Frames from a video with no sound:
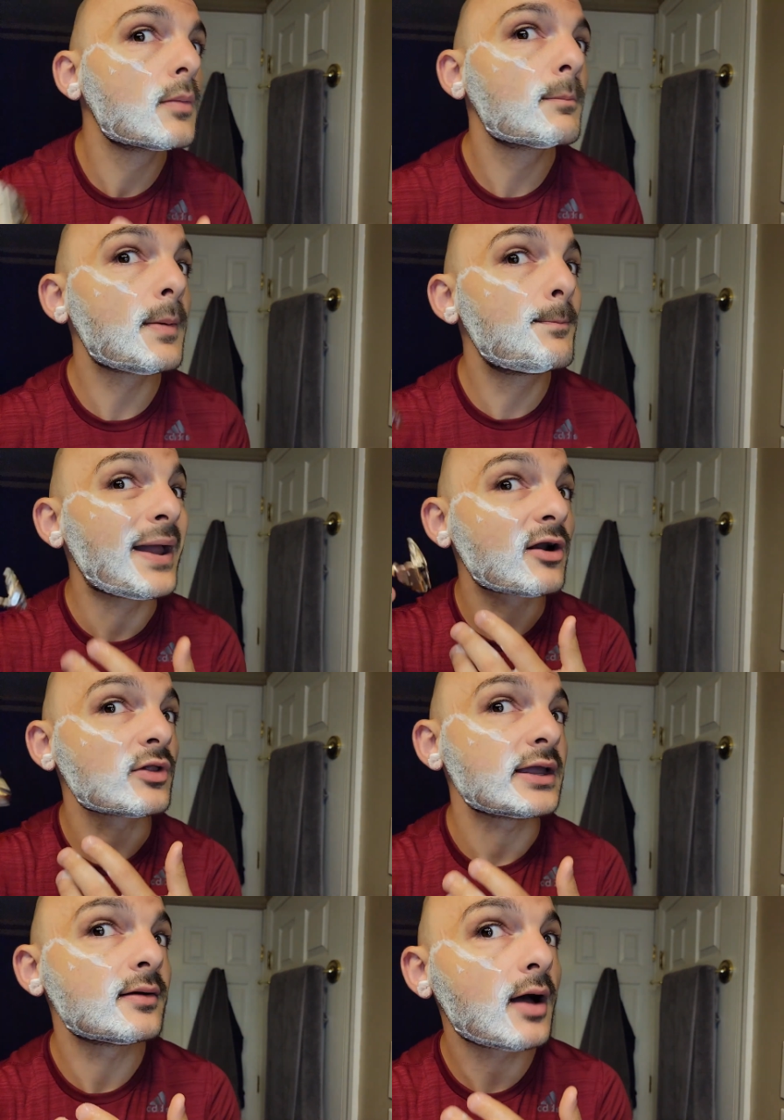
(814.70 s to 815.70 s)
But
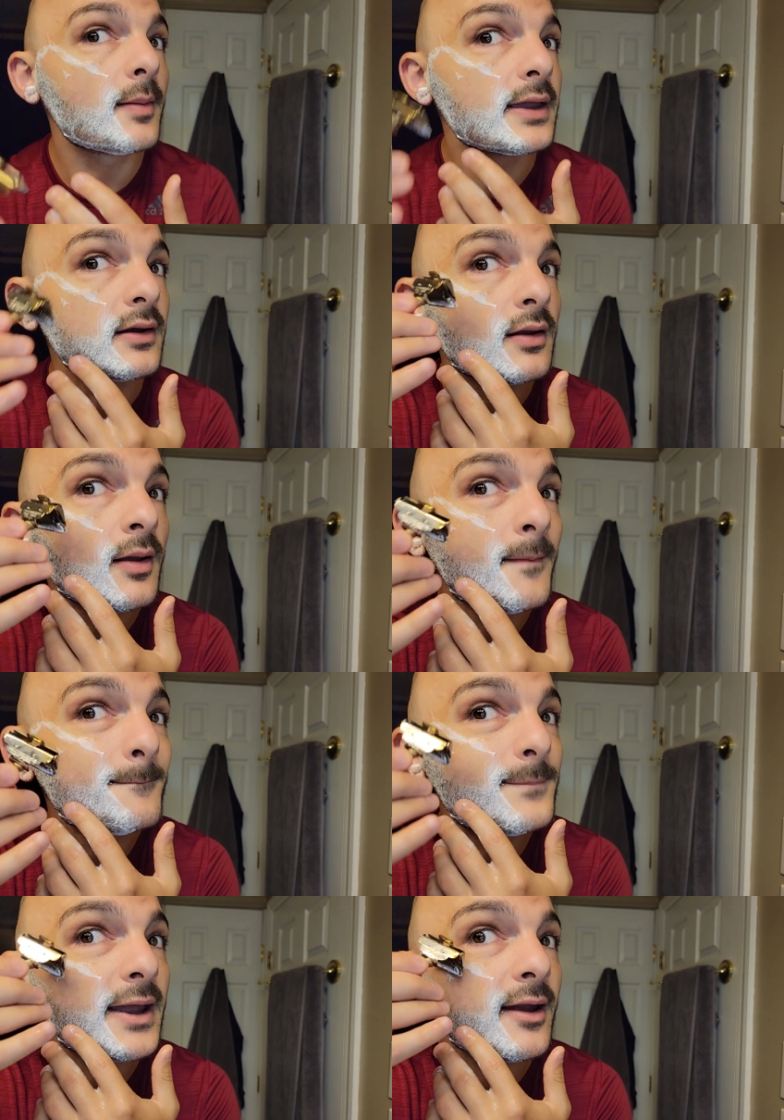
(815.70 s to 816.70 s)
barely. I mean,
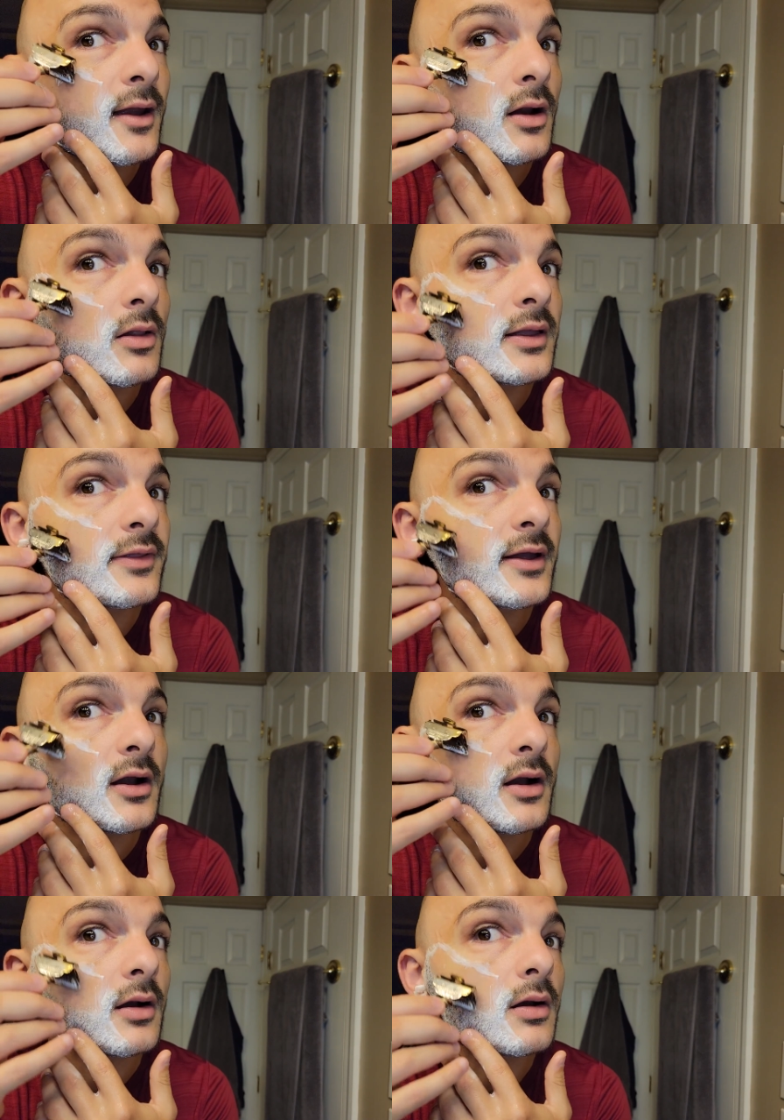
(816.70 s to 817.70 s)
barely
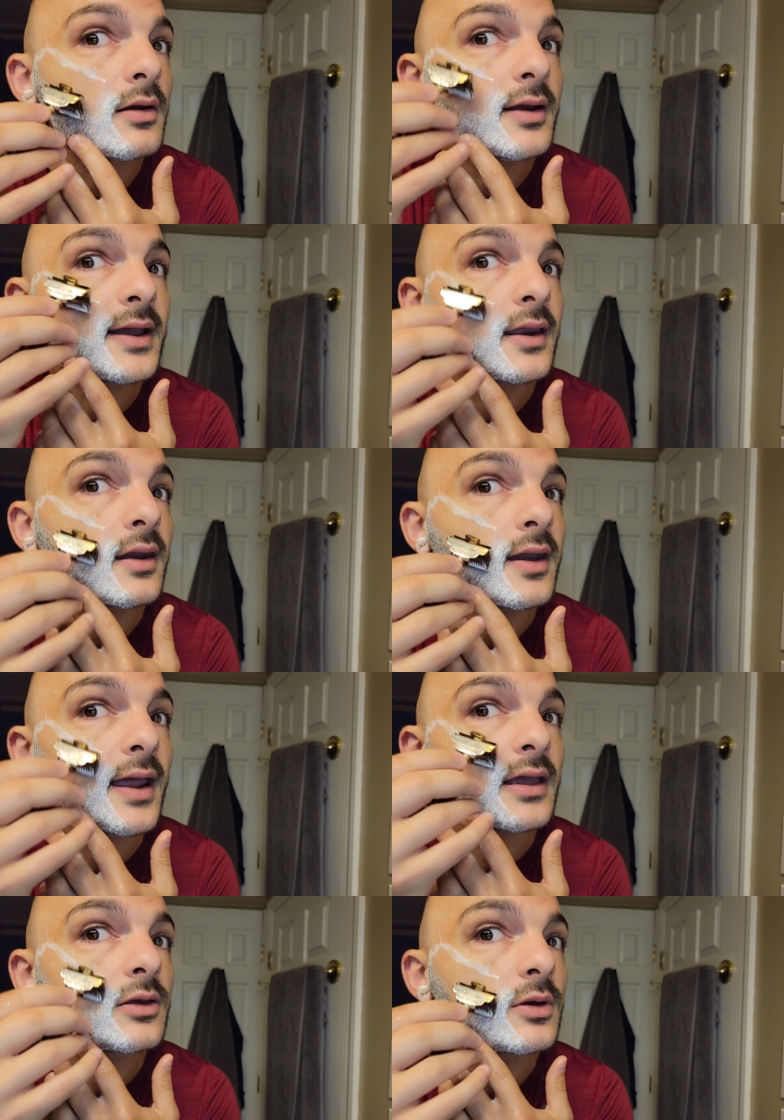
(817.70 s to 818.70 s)
there. Neck and
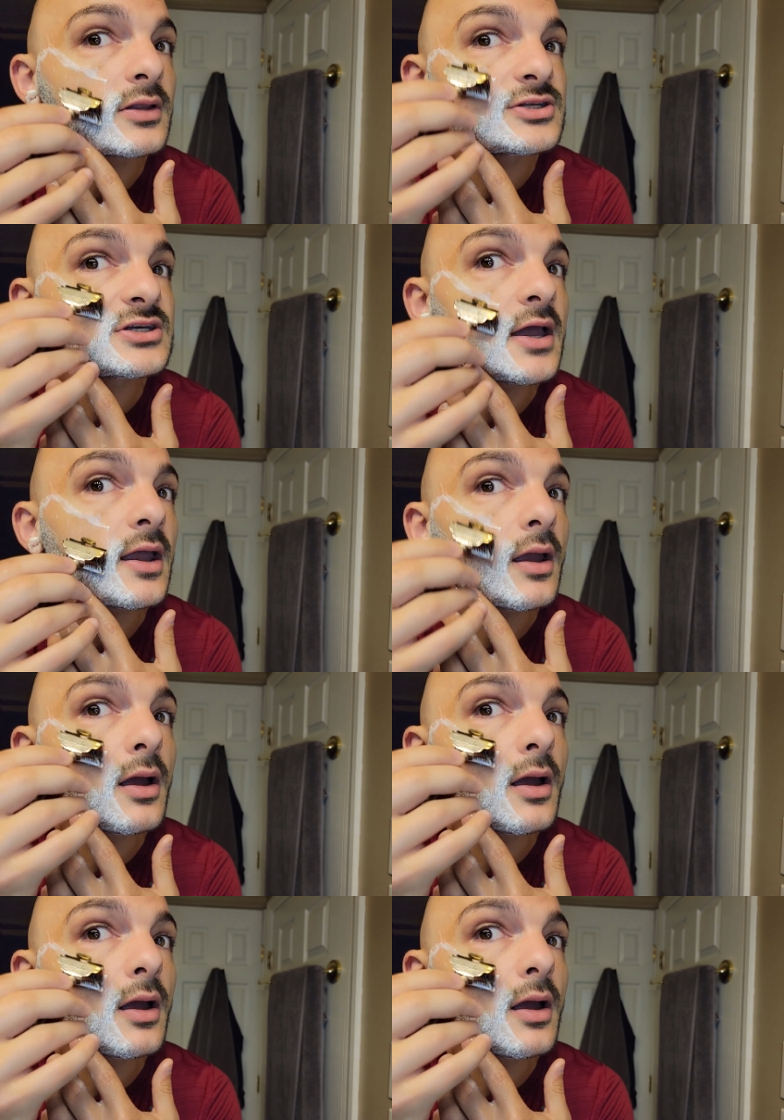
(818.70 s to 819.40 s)
neck, you could say.